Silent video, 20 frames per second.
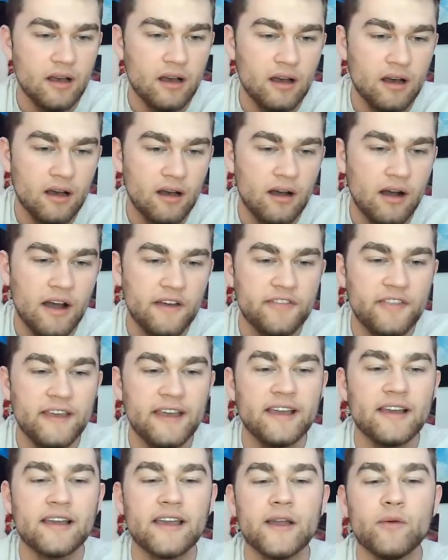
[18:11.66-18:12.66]
I
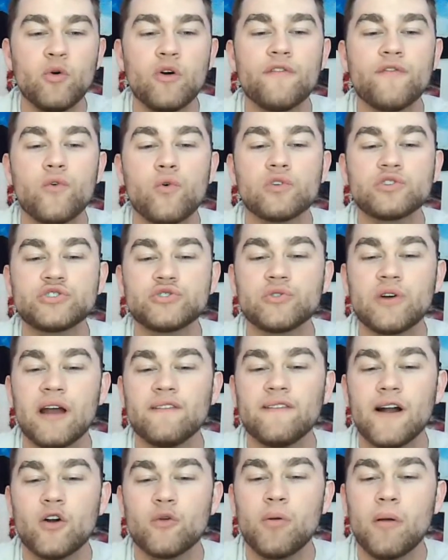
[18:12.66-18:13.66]
think it will for sure
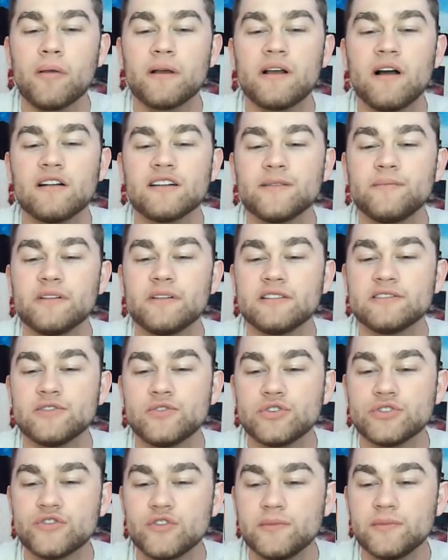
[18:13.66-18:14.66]
have High Republic content because
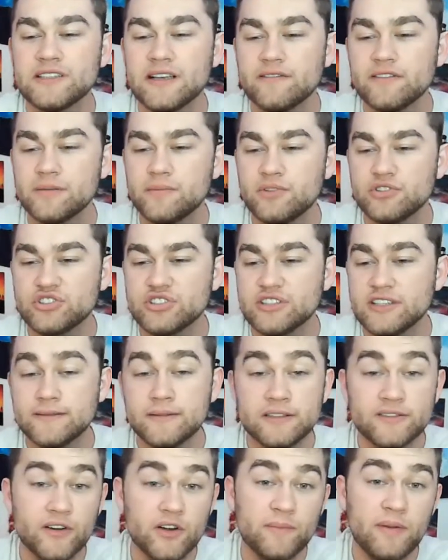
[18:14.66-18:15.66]
Lucasfilm was heavily pushing
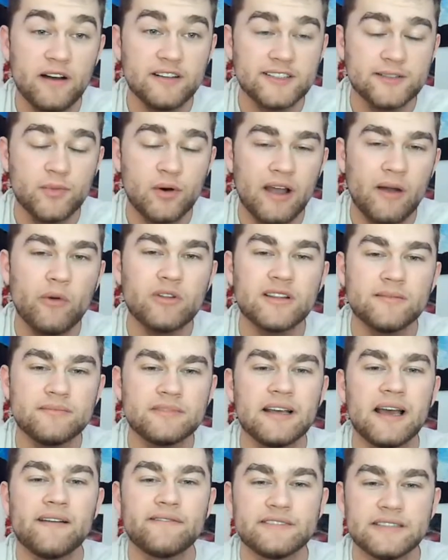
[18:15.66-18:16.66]
it. It's very possible. I want
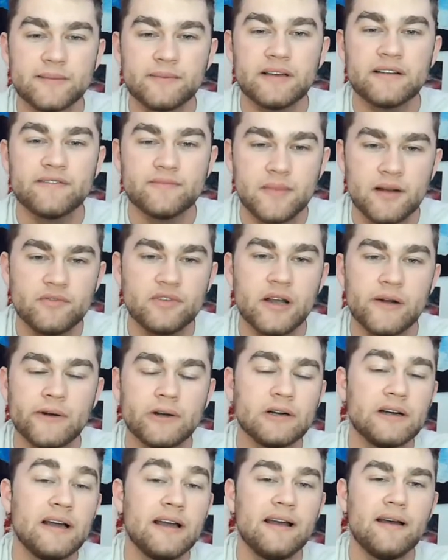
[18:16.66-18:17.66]
them to have something from every
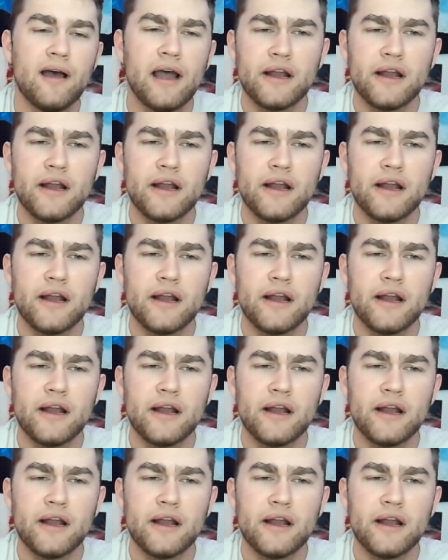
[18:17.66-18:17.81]
era.